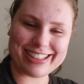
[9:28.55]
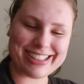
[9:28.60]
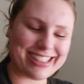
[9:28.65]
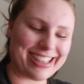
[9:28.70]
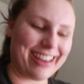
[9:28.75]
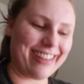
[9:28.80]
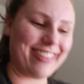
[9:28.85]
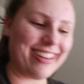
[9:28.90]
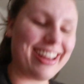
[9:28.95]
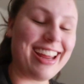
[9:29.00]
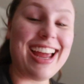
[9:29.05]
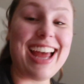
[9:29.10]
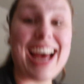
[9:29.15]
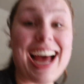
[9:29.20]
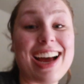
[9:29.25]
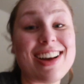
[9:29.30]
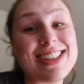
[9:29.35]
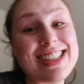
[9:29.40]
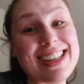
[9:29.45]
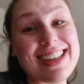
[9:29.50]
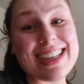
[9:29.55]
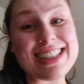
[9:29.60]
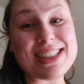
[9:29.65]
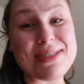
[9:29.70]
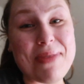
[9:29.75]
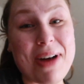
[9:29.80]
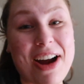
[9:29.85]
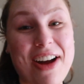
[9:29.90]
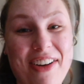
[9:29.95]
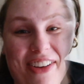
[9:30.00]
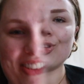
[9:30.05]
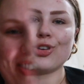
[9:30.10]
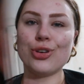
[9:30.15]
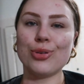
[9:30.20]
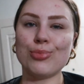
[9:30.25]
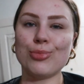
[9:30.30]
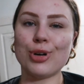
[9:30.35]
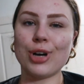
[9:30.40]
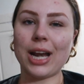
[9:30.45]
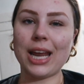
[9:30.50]
So I will see you guys tomorrow.
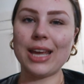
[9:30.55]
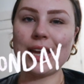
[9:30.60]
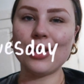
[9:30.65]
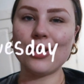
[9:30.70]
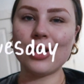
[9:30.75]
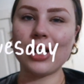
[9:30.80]
Good morning, you